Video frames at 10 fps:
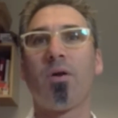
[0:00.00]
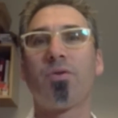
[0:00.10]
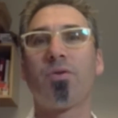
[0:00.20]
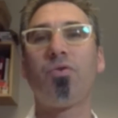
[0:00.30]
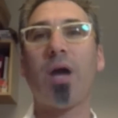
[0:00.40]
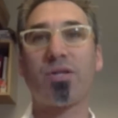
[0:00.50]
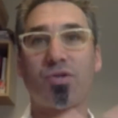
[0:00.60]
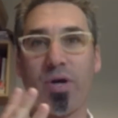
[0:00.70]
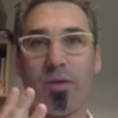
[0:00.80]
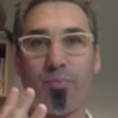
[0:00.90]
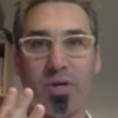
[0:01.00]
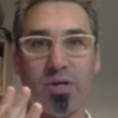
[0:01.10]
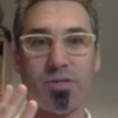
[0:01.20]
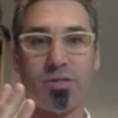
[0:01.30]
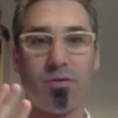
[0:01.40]
you guys created it
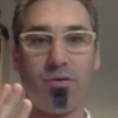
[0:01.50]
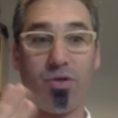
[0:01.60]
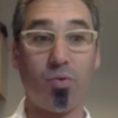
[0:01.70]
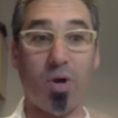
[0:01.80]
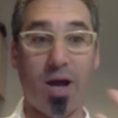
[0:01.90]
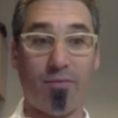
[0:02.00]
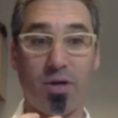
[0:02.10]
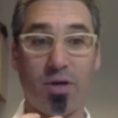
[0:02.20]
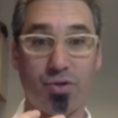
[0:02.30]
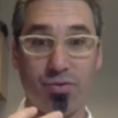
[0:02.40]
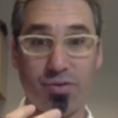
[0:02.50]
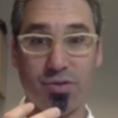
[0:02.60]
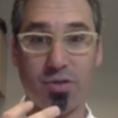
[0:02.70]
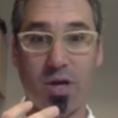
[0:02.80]
because you were having issues